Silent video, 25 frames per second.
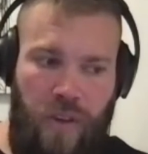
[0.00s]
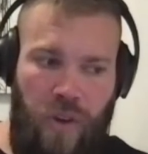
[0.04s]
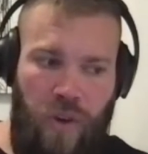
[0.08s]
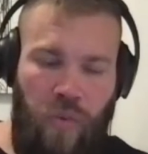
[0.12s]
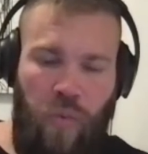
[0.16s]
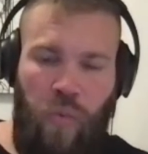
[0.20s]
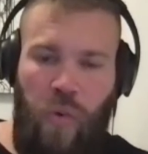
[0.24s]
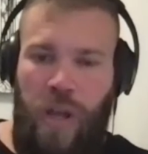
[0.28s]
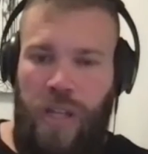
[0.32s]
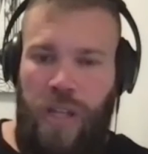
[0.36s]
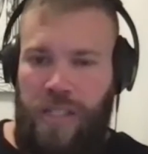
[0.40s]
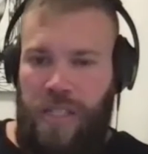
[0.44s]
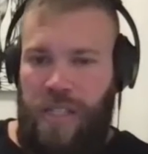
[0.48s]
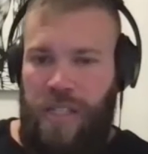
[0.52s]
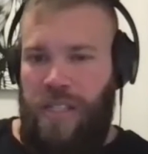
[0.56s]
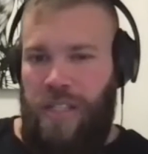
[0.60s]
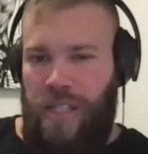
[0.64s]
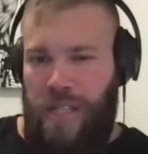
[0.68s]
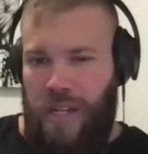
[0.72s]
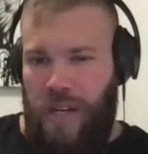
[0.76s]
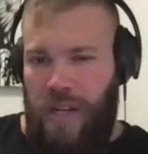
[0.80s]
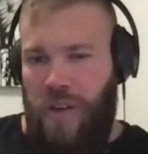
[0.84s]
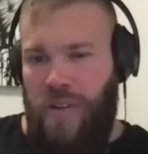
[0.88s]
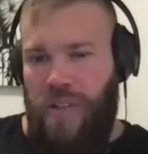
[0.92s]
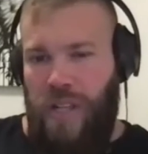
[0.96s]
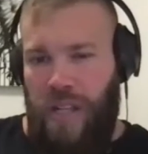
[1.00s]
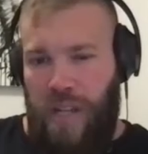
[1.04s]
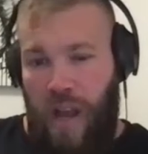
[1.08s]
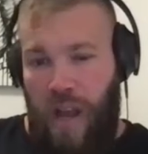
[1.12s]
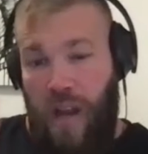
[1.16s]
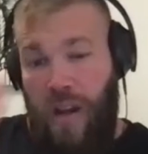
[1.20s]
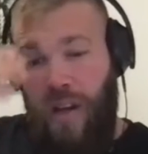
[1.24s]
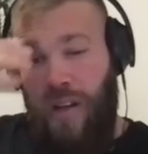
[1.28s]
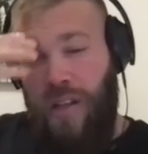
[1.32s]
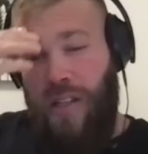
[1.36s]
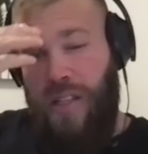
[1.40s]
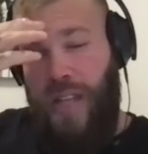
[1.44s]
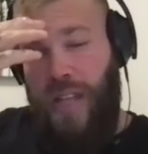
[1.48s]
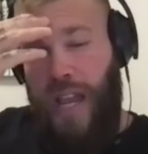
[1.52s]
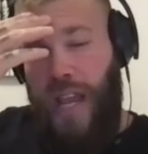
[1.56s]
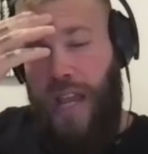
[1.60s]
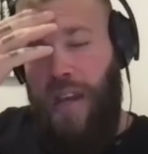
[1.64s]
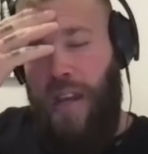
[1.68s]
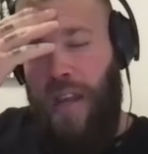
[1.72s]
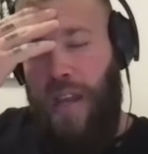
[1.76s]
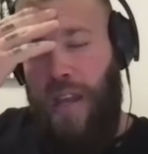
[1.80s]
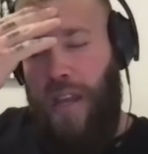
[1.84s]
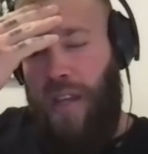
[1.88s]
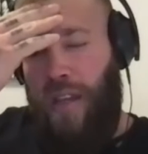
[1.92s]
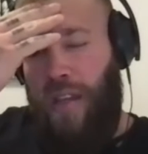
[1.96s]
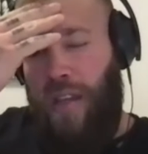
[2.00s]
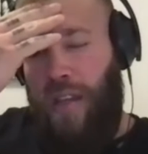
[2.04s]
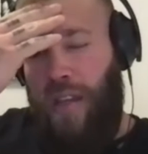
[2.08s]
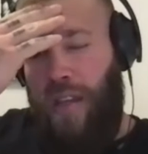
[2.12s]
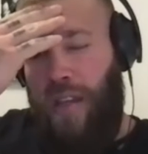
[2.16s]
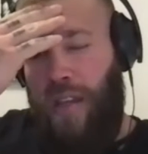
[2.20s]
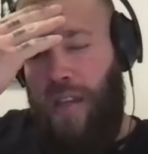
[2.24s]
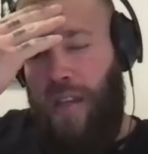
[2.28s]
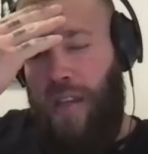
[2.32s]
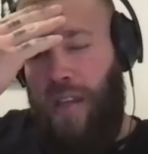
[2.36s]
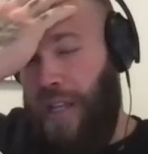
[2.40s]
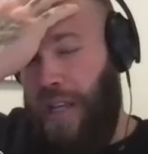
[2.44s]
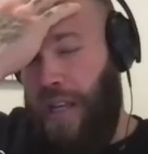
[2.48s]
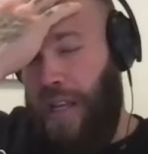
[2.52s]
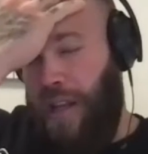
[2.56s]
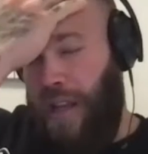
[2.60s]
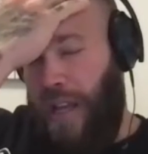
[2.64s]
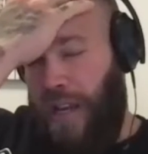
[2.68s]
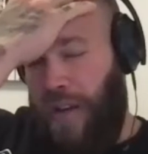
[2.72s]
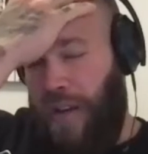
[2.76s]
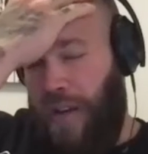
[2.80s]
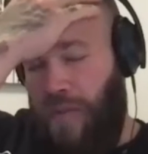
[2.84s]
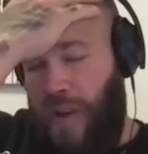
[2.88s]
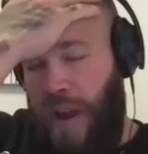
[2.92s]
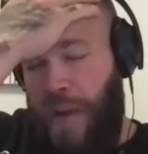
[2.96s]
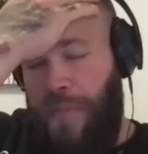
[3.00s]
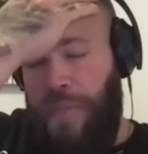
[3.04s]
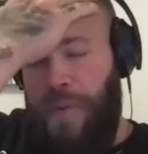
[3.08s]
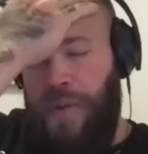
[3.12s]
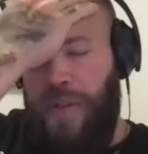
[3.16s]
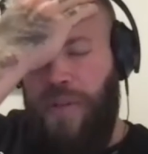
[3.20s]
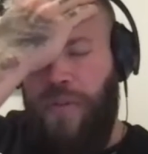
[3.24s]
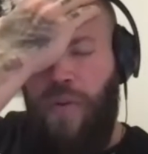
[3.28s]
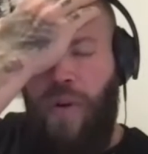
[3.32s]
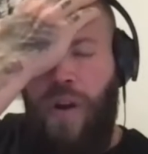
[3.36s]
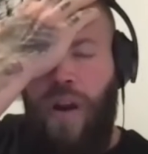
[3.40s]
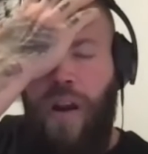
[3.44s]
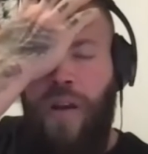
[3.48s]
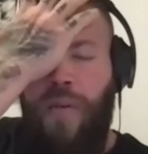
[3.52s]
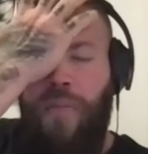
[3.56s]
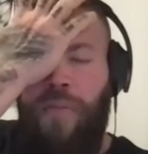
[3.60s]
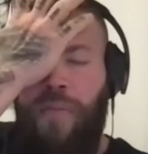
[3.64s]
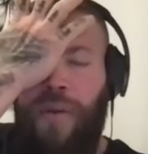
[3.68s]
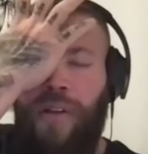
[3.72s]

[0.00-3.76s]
ones and zeros, like understanding and building like a repertoire,